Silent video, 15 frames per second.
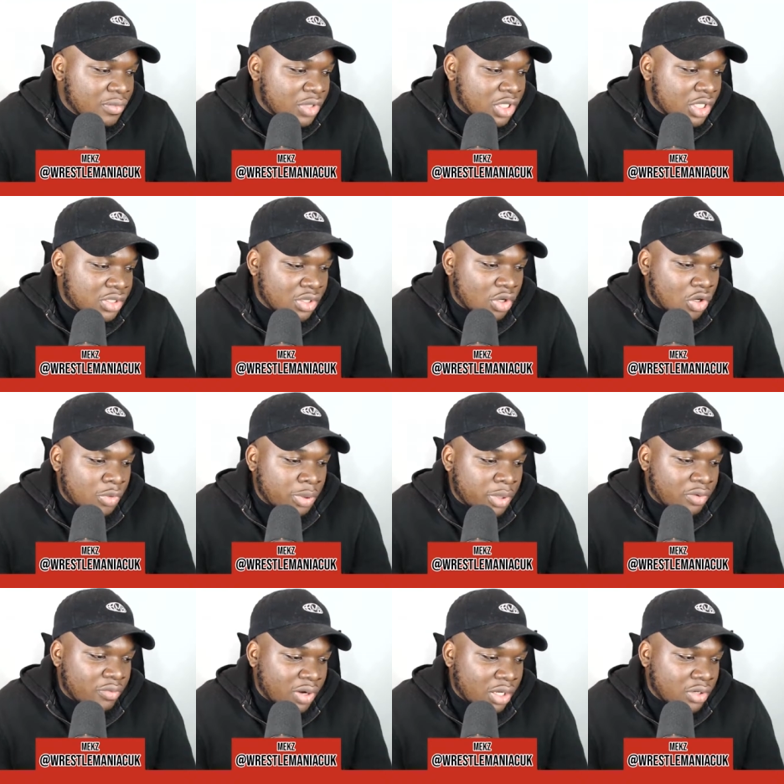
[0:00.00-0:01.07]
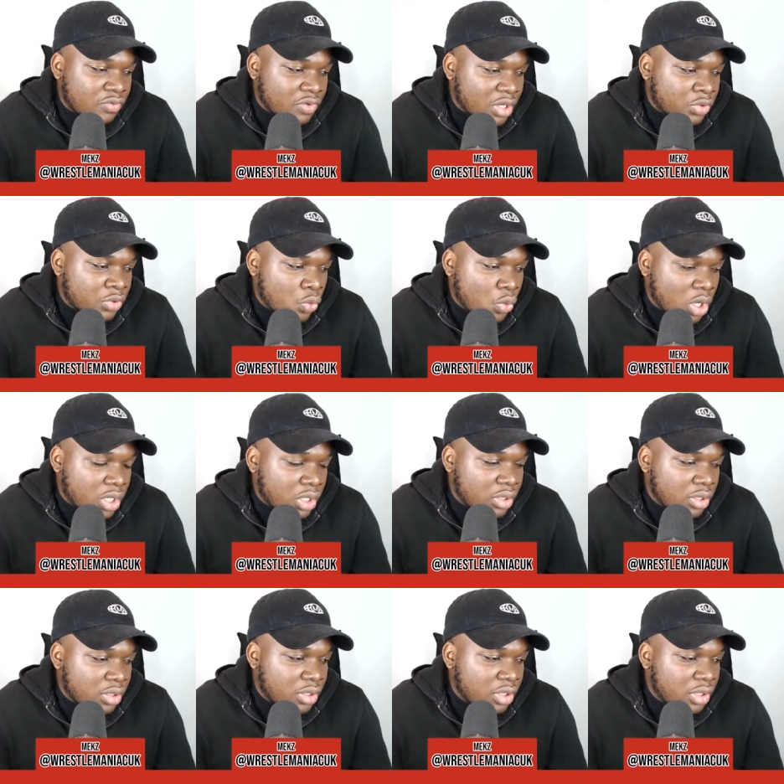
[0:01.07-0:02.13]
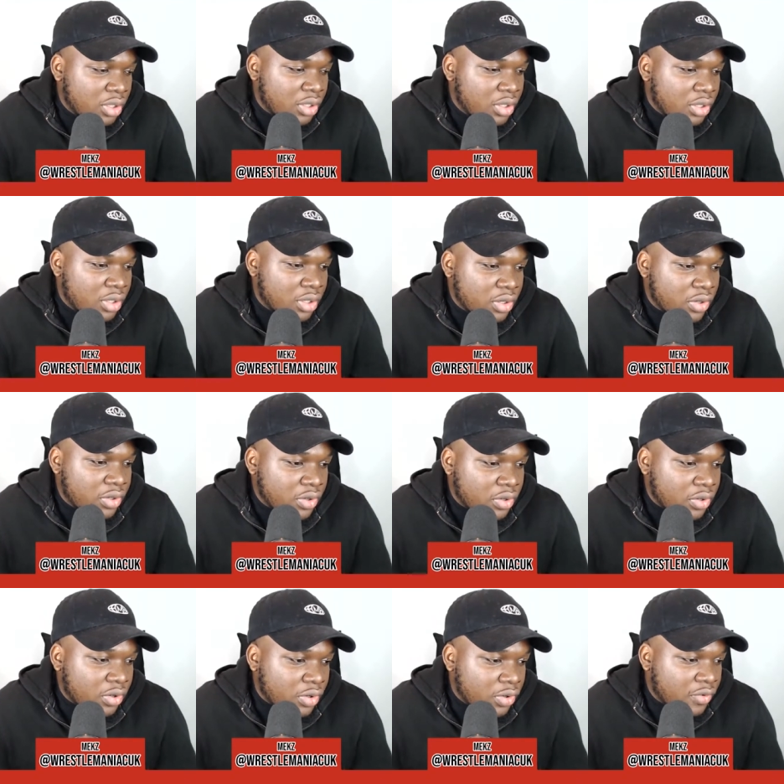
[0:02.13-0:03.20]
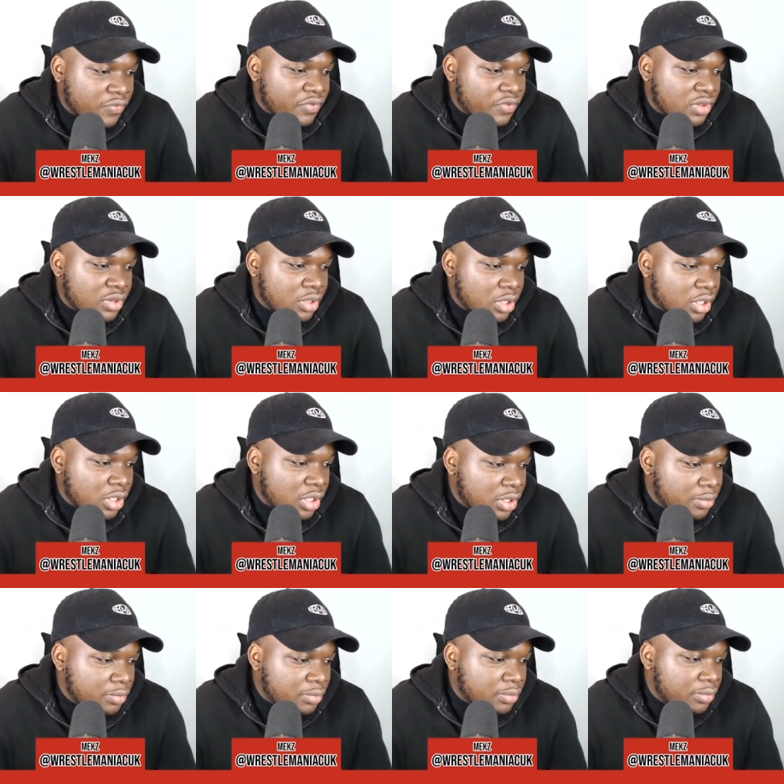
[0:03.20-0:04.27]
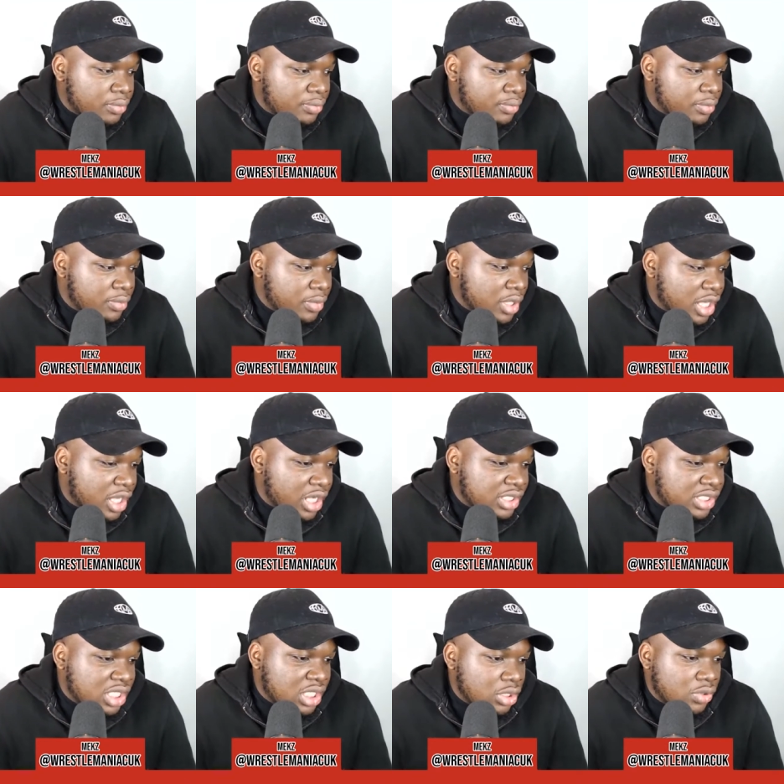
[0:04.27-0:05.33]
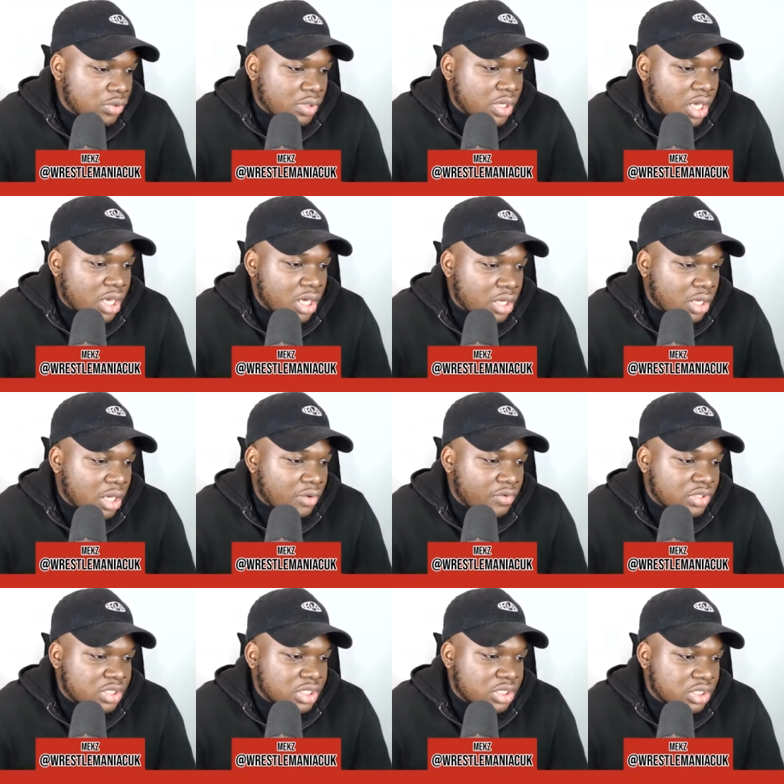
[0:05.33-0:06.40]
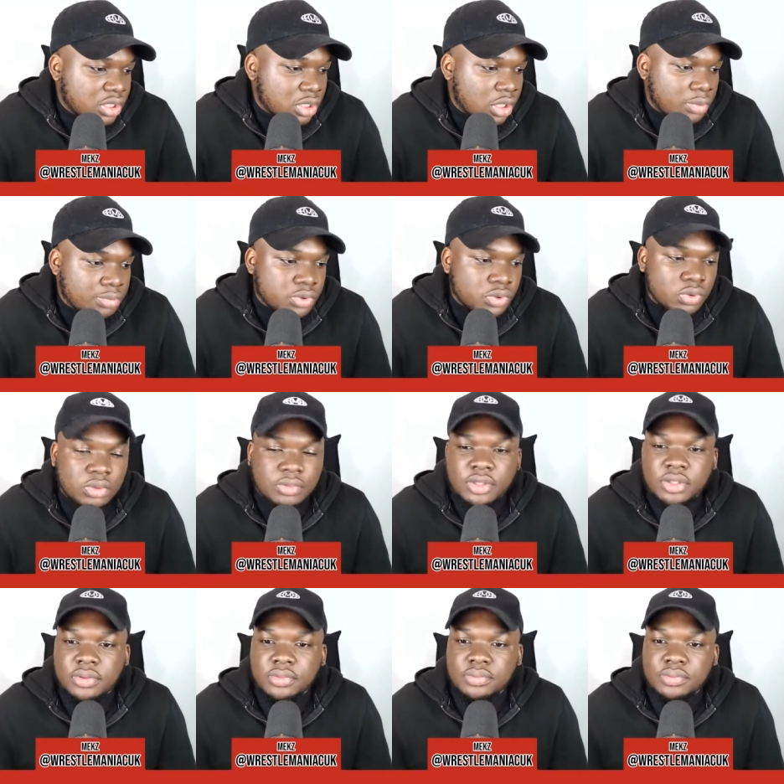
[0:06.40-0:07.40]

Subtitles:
So the opening round one of the NXT UK Heritage Cup tournament.